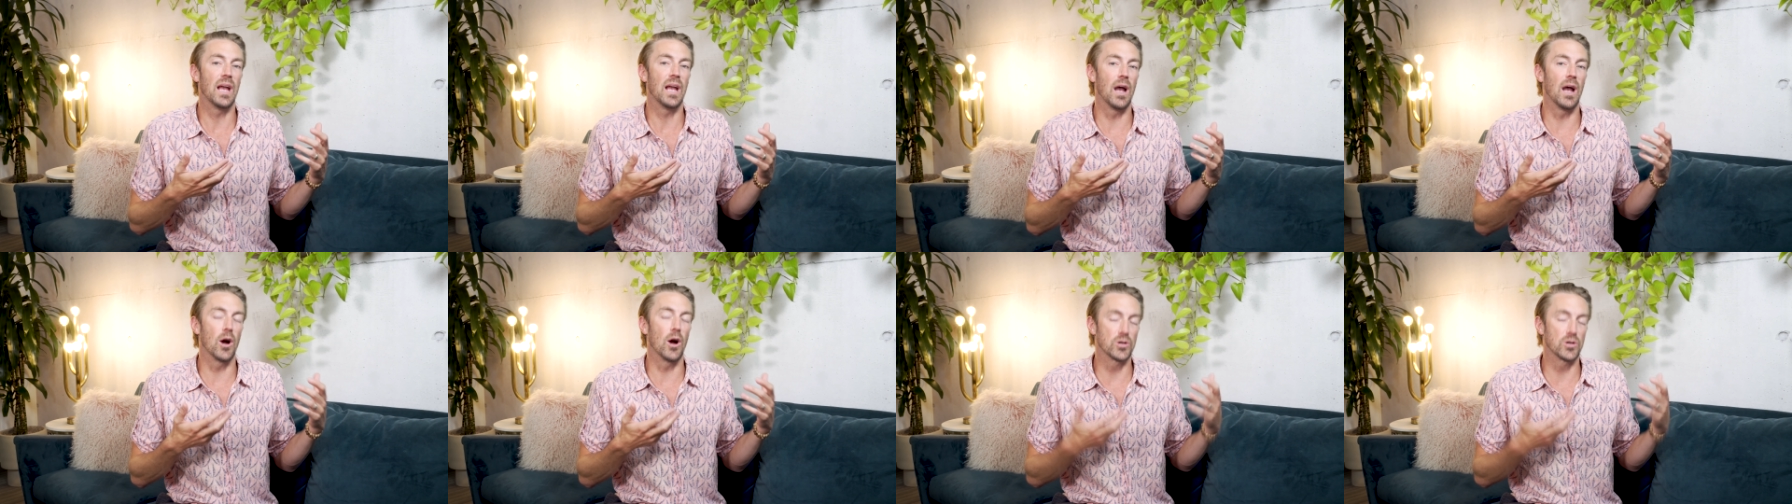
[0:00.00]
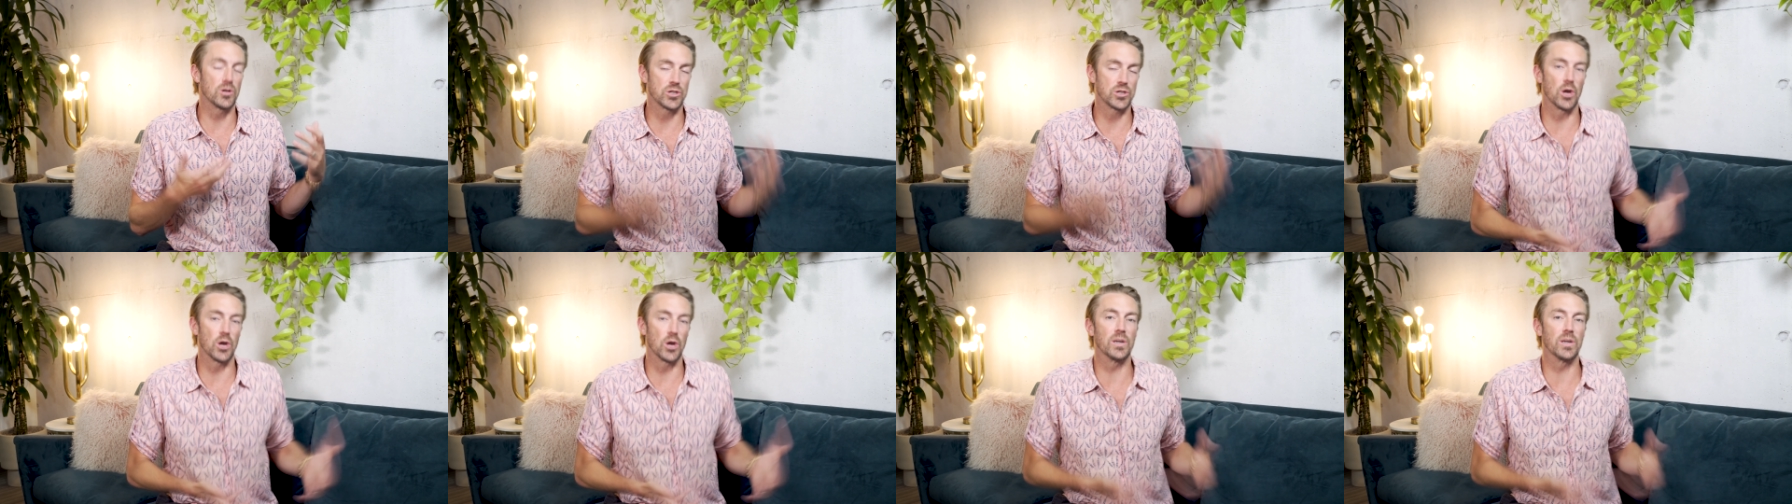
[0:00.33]
are
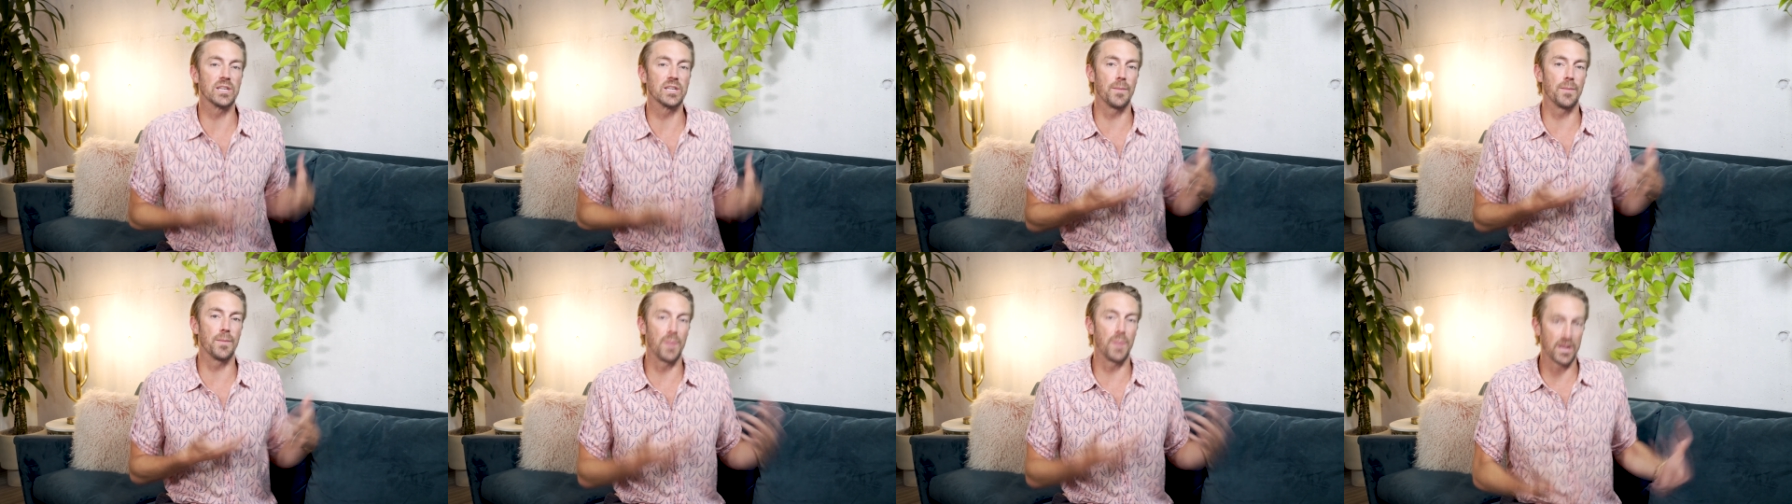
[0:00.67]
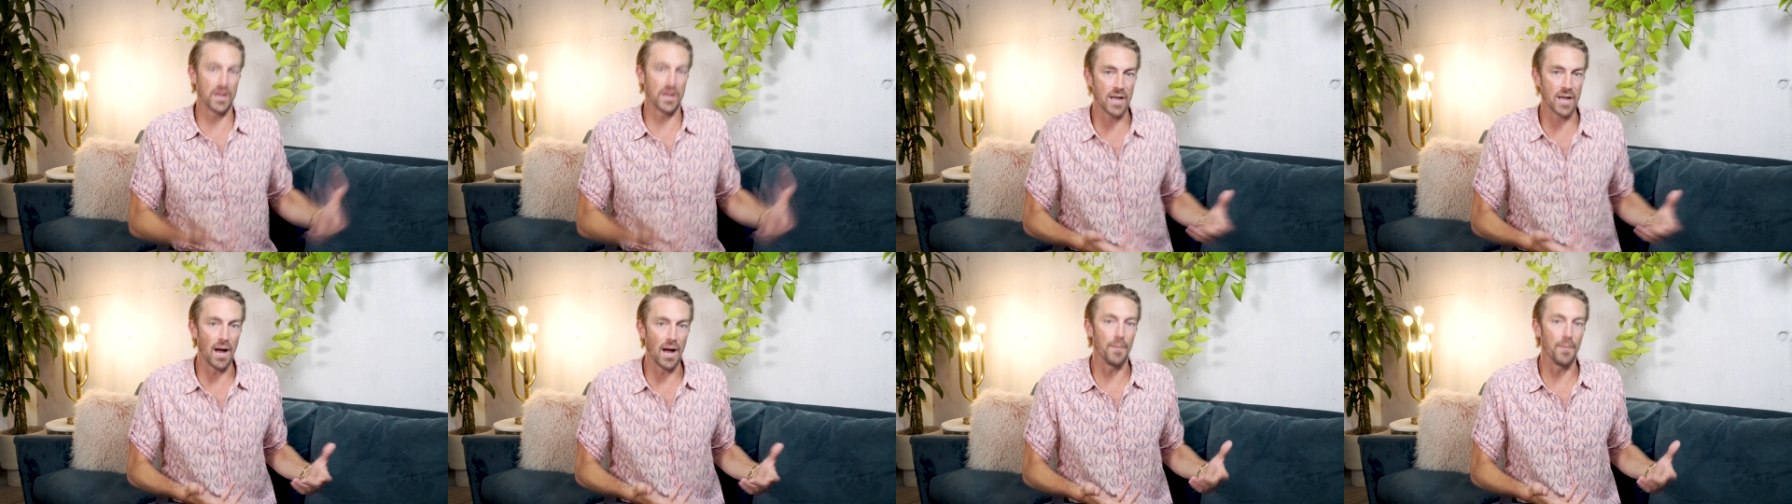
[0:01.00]
starting to
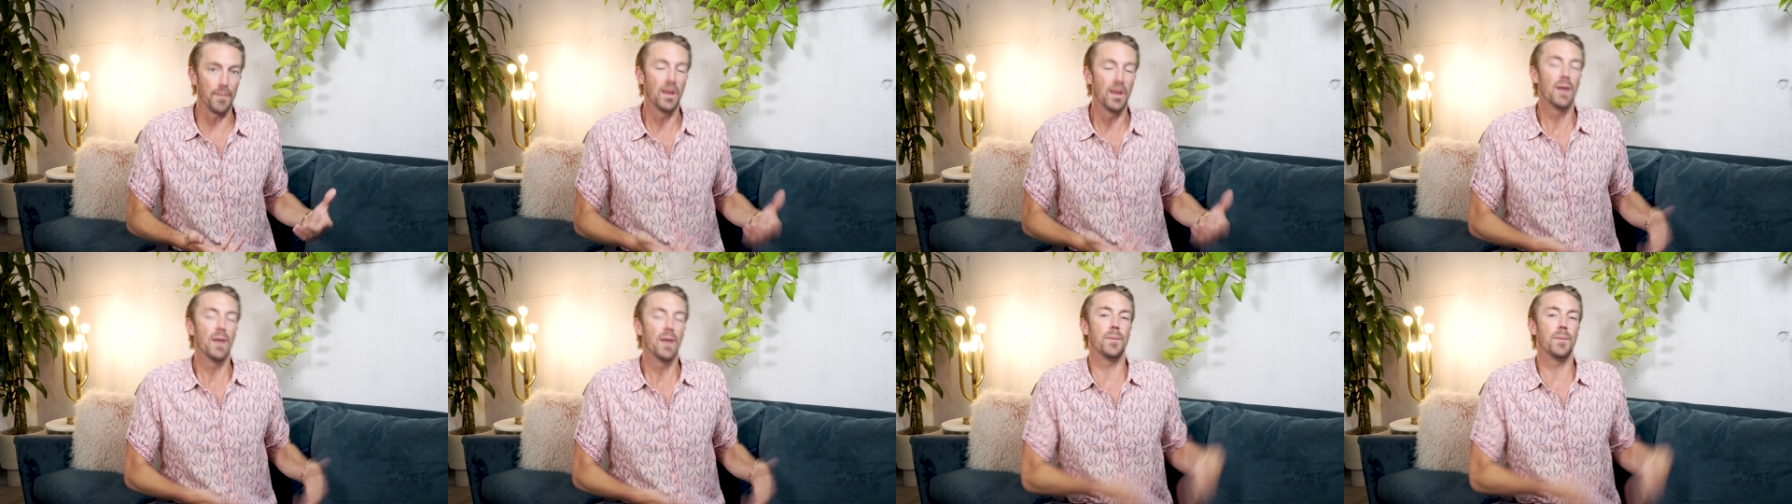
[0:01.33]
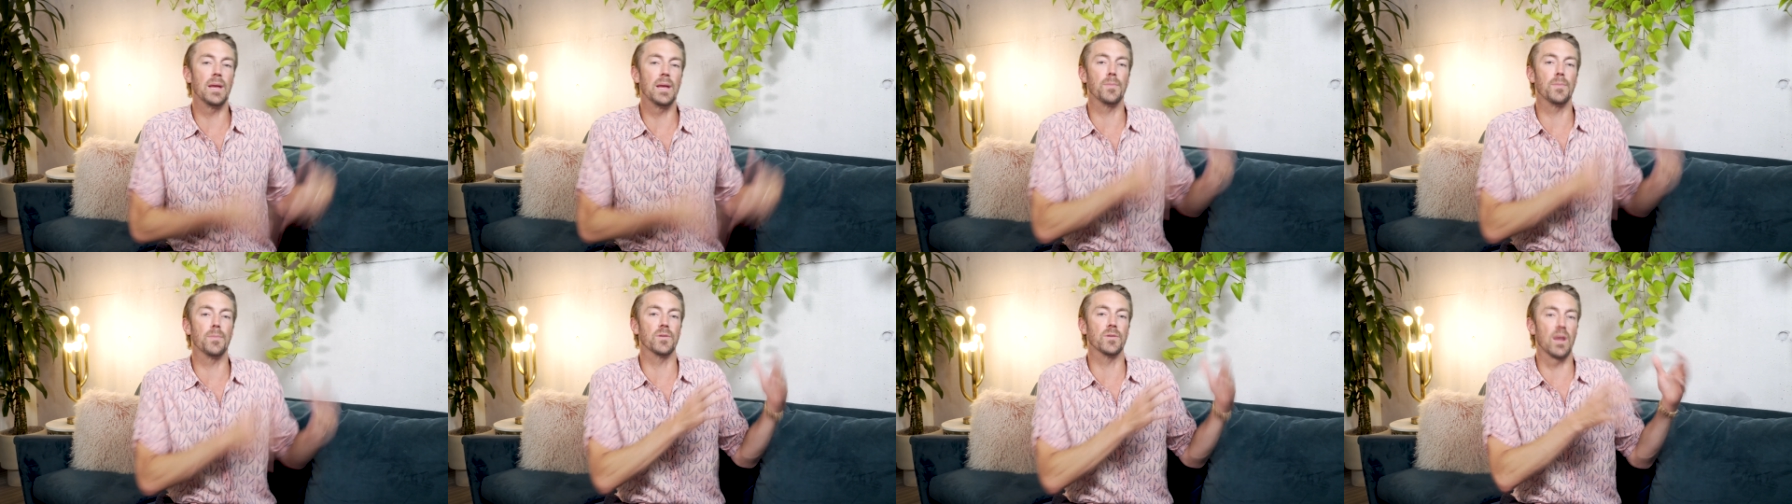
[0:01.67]
pick up.
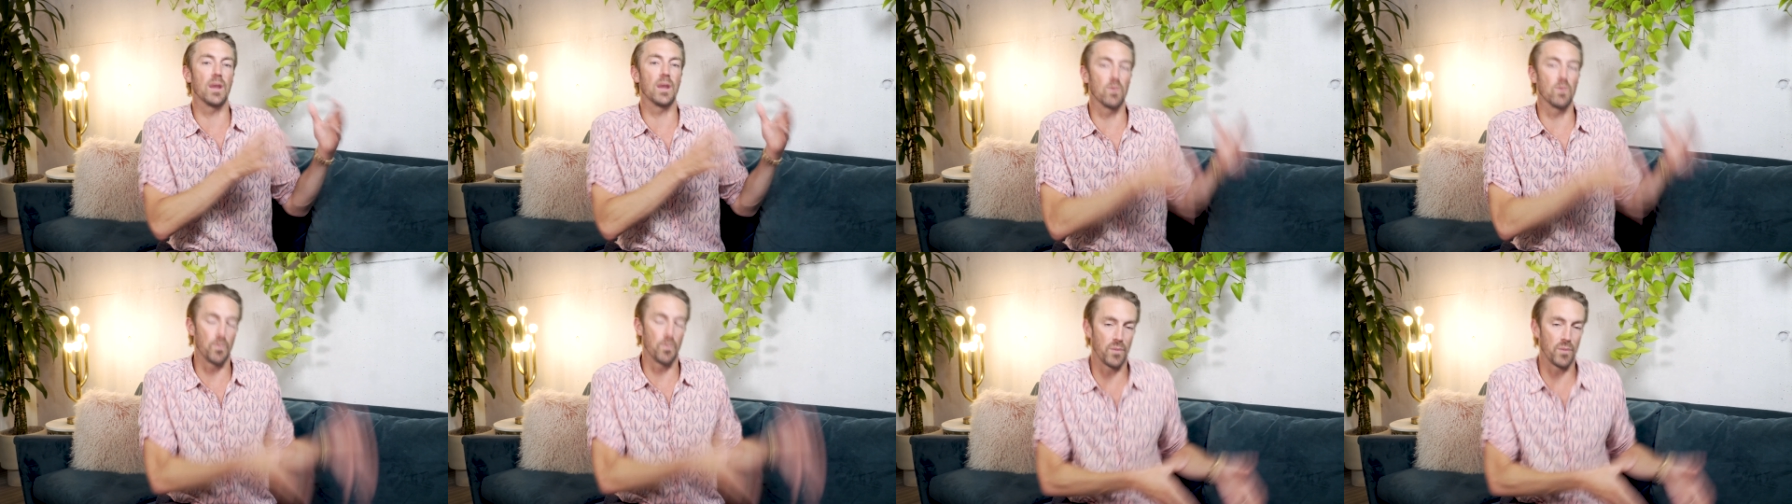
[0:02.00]
People that were